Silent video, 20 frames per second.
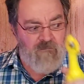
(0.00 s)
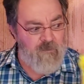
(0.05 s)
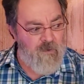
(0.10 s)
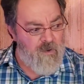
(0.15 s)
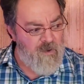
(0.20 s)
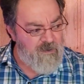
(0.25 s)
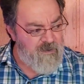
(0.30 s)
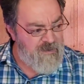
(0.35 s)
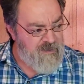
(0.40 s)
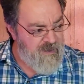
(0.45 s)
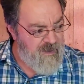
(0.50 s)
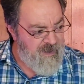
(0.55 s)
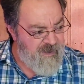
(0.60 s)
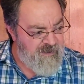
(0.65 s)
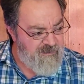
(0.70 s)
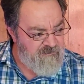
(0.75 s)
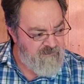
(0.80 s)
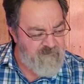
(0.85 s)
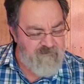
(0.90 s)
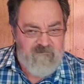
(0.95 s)
Wrong
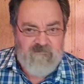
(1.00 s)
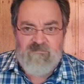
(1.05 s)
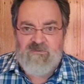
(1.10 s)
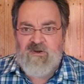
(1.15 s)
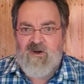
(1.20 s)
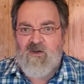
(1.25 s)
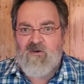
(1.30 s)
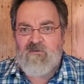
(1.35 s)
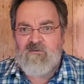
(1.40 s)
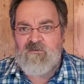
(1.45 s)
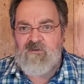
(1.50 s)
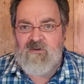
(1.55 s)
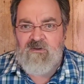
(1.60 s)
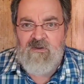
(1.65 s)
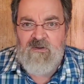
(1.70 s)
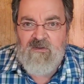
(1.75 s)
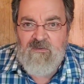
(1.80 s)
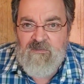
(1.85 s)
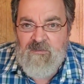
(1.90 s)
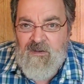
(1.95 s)
again. You know,
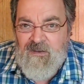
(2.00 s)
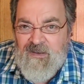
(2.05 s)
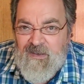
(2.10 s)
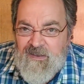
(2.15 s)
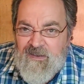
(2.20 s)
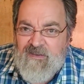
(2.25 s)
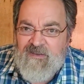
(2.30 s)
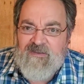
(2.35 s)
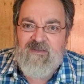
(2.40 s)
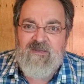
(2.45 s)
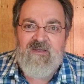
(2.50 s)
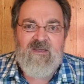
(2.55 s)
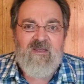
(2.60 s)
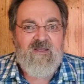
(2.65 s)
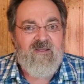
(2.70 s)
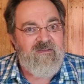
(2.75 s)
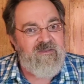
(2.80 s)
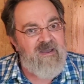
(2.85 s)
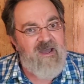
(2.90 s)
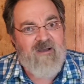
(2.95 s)

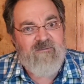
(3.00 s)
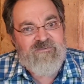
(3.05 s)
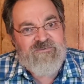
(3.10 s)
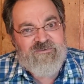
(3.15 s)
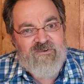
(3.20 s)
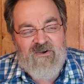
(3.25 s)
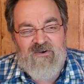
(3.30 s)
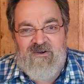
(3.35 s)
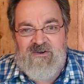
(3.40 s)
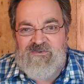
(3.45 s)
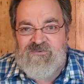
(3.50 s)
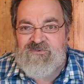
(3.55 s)
I'm sorry